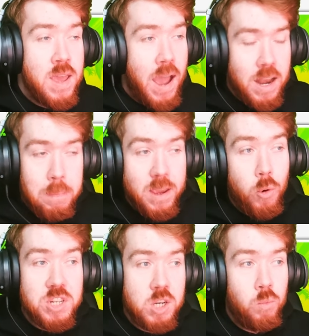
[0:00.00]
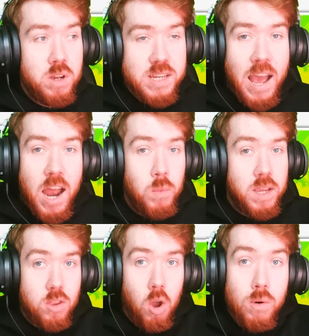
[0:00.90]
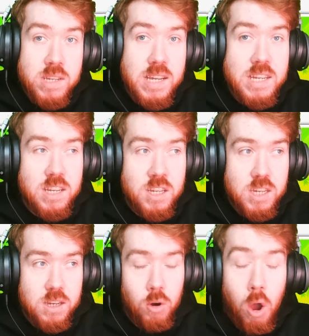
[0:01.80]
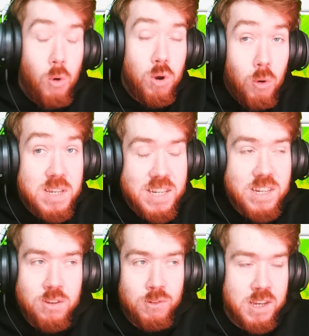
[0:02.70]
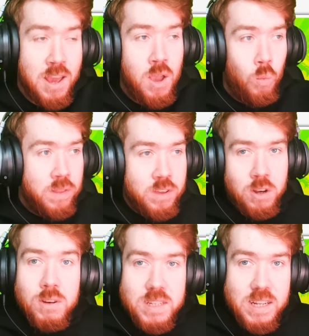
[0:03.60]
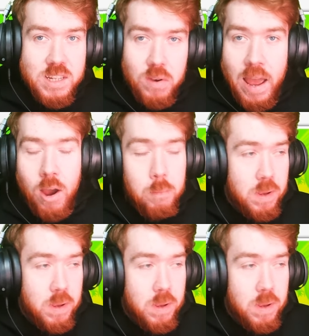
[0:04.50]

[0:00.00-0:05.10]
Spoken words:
And the big question was, how do we get the old seasons or old seasonals when the new seasons are out?